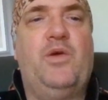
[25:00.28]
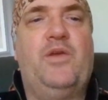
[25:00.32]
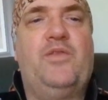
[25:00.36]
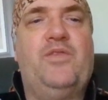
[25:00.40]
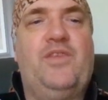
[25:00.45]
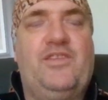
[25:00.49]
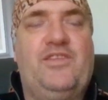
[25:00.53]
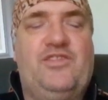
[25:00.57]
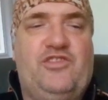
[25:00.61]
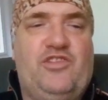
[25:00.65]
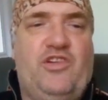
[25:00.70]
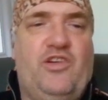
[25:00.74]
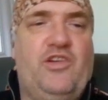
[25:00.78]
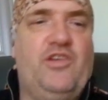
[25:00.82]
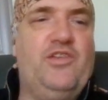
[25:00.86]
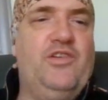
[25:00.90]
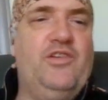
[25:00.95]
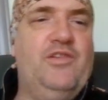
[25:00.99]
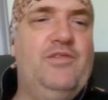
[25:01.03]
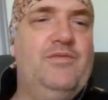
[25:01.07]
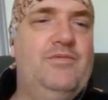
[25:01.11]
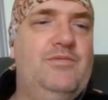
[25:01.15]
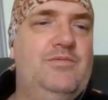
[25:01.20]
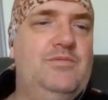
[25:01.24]
in this
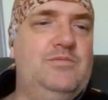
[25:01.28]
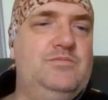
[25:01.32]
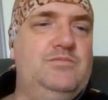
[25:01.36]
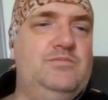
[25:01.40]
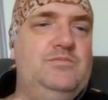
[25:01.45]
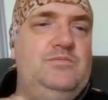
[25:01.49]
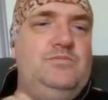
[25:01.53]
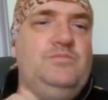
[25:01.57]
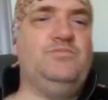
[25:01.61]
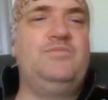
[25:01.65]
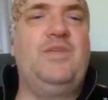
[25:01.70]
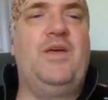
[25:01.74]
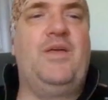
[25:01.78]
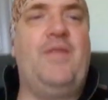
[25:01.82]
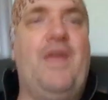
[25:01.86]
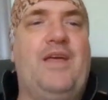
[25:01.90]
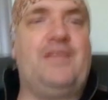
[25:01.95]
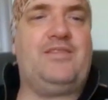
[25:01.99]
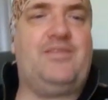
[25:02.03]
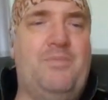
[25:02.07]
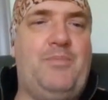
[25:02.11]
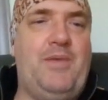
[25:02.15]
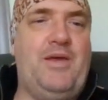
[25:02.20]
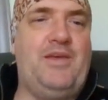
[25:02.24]
turn. And
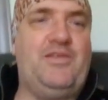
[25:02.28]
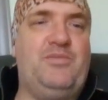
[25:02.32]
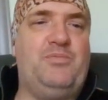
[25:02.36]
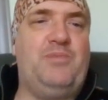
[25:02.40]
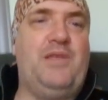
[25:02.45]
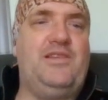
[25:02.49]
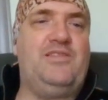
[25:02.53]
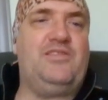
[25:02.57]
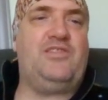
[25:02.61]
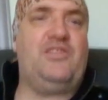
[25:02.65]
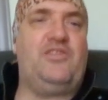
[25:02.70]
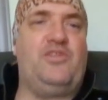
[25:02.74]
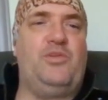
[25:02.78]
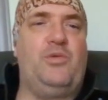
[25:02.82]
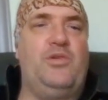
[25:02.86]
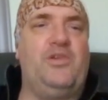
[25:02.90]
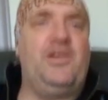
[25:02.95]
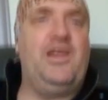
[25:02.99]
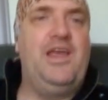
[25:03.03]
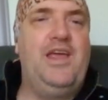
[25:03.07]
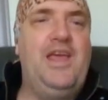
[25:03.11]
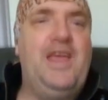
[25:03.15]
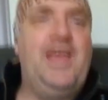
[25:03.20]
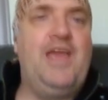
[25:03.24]
that's the best place to do
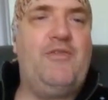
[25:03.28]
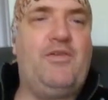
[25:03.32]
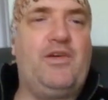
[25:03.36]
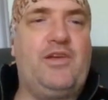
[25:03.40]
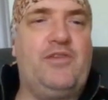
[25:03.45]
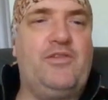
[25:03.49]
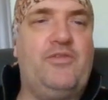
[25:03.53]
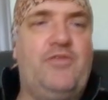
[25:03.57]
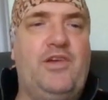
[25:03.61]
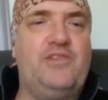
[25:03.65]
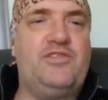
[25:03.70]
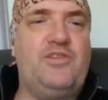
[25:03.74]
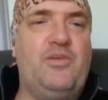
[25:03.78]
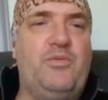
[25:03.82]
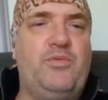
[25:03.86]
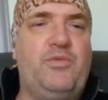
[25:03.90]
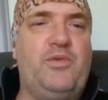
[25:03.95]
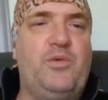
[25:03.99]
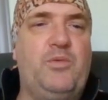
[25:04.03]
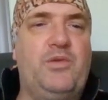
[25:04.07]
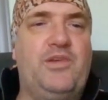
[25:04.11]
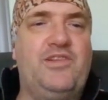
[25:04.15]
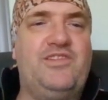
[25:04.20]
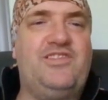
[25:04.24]
it. If I can find
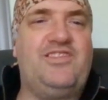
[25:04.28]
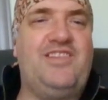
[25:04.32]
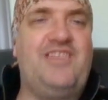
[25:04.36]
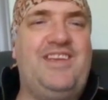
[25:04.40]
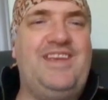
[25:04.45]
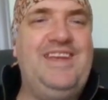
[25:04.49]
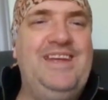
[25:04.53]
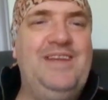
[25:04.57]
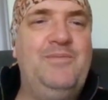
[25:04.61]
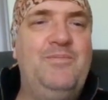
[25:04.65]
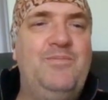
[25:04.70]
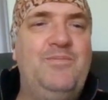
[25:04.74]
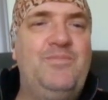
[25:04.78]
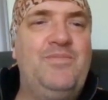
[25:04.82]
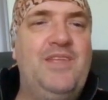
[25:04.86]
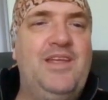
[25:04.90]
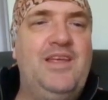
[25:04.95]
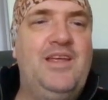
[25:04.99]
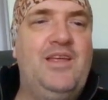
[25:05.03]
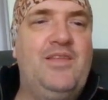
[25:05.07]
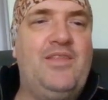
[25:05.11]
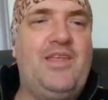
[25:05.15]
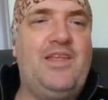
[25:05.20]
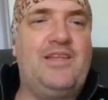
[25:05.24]
something with a C,
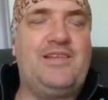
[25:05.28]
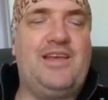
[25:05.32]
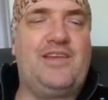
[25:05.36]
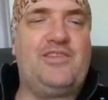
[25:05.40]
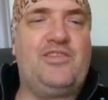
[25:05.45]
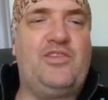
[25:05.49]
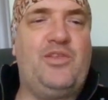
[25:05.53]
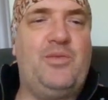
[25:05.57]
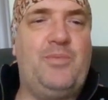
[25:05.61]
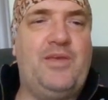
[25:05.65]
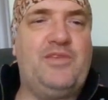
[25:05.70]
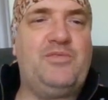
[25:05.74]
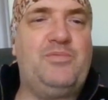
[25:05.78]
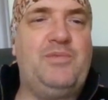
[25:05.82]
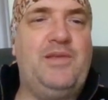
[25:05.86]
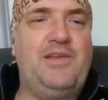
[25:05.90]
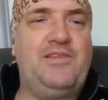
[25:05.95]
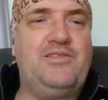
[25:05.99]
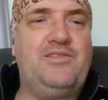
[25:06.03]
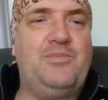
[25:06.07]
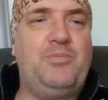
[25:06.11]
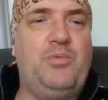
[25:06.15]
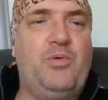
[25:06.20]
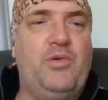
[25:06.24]
that's actually the best
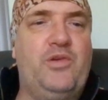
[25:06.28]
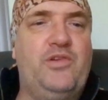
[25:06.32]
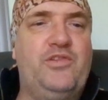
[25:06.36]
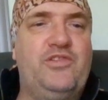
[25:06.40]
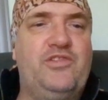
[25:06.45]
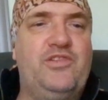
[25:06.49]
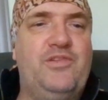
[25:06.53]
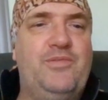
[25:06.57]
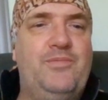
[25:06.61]
place to put it.